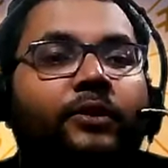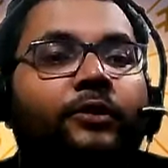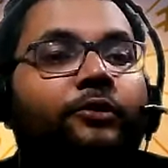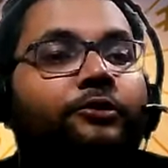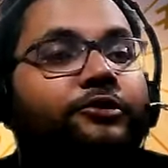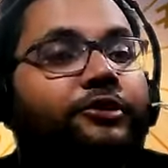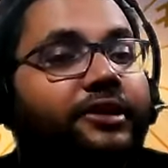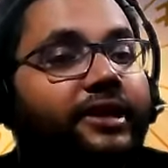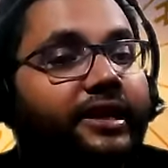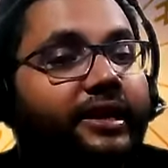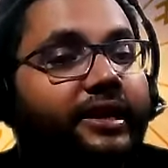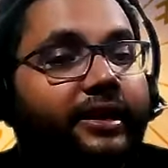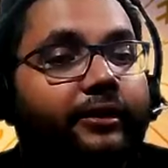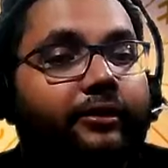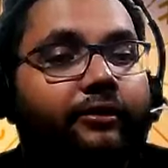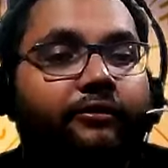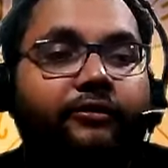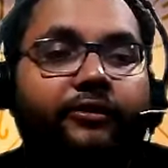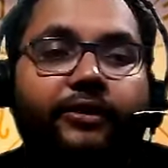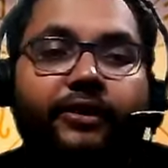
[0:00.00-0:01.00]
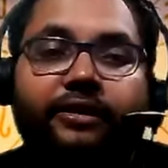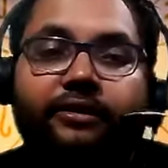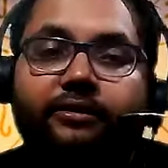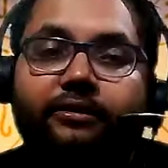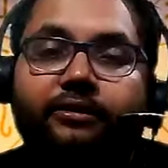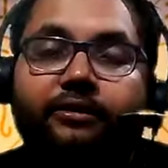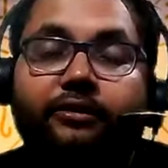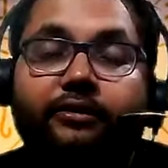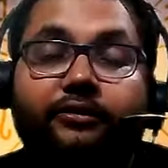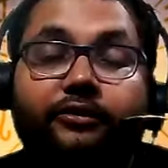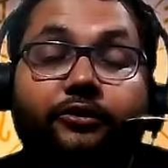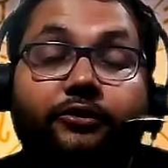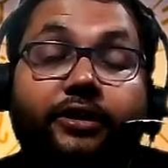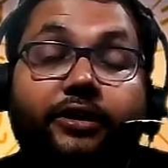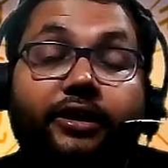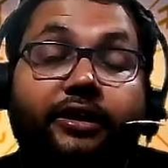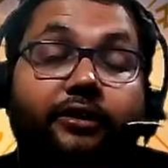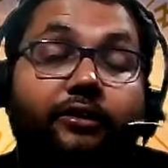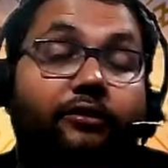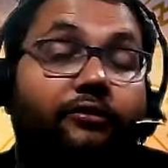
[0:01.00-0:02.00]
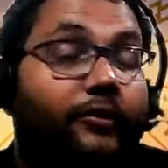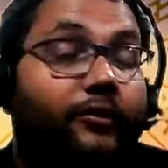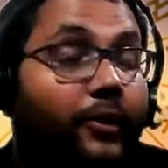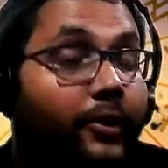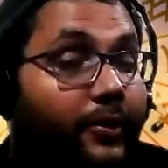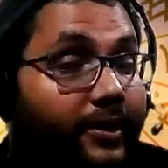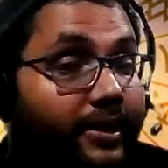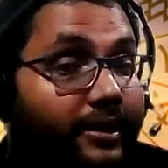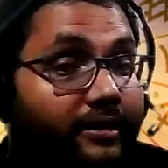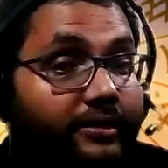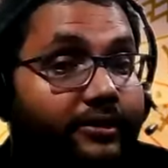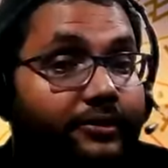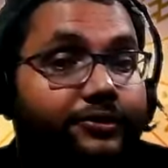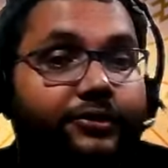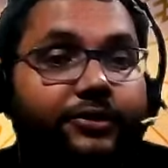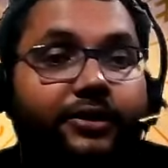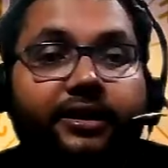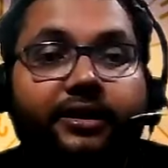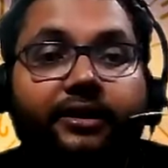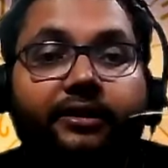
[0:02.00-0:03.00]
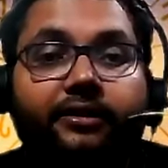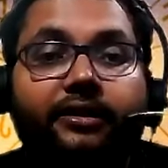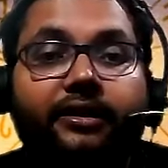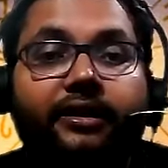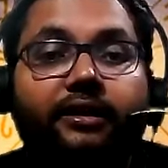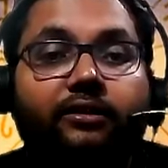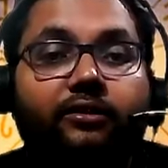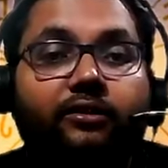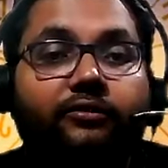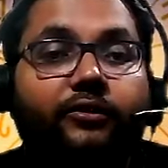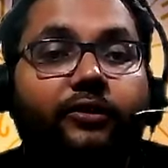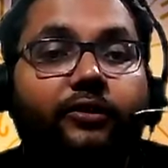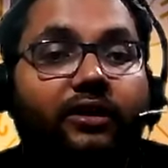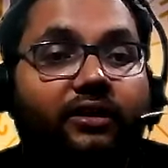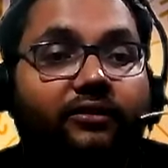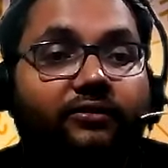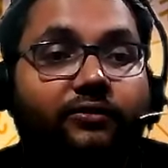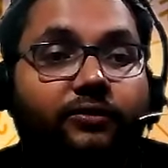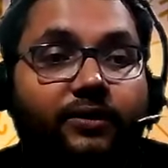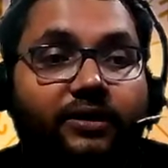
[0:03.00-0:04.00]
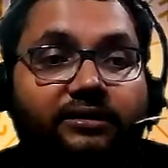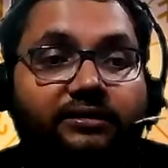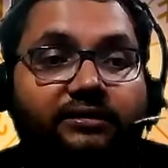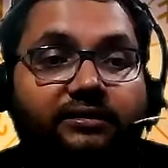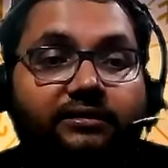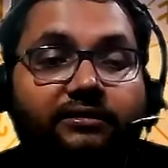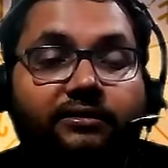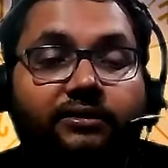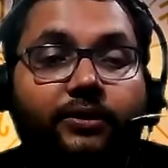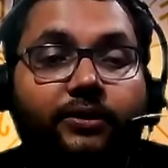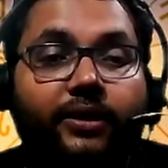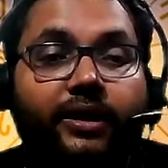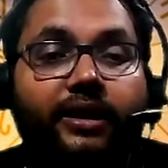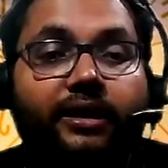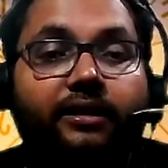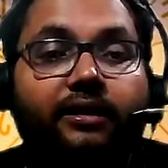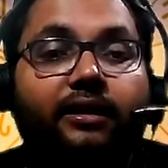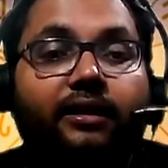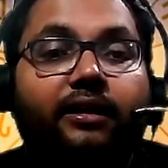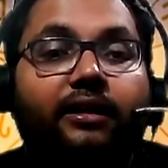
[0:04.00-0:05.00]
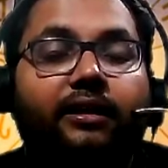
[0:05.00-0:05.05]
you should take care of your you should take care of your health you should take care of the health of your loved ones okay